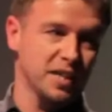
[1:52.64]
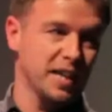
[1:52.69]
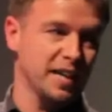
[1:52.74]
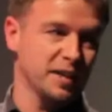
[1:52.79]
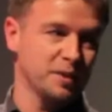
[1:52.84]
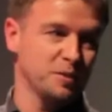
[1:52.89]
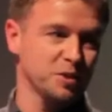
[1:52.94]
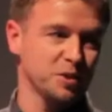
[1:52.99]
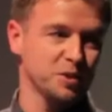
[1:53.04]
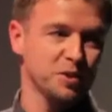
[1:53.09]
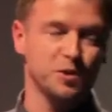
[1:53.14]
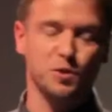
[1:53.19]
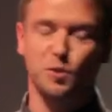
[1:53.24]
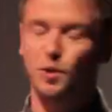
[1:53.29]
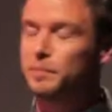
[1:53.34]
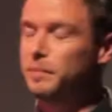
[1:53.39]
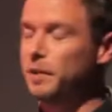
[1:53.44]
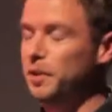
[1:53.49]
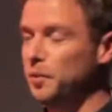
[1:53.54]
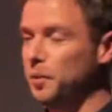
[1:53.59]
Karen, who's going to talk
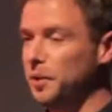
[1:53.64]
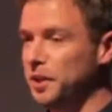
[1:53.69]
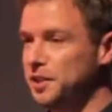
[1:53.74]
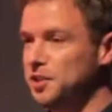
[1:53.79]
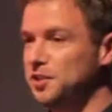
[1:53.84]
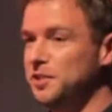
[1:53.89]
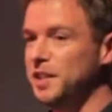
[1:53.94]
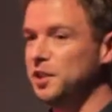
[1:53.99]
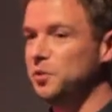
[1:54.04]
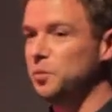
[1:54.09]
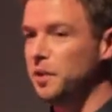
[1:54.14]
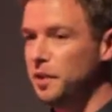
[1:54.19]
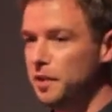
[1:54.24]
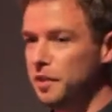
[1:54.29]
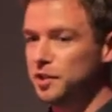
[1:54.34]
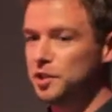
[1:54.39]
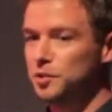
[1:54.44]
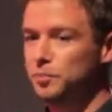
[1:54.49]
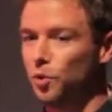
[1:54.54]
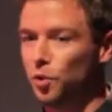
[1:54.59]
about the work she did with the
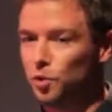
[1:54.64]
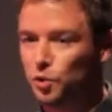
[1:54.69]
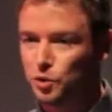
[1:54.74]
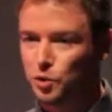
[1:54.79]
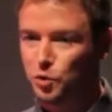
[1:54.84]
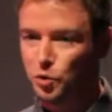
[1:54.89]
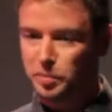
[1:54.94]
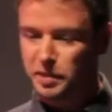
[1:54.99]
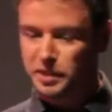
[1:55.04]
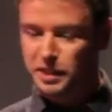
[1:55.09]
smaller group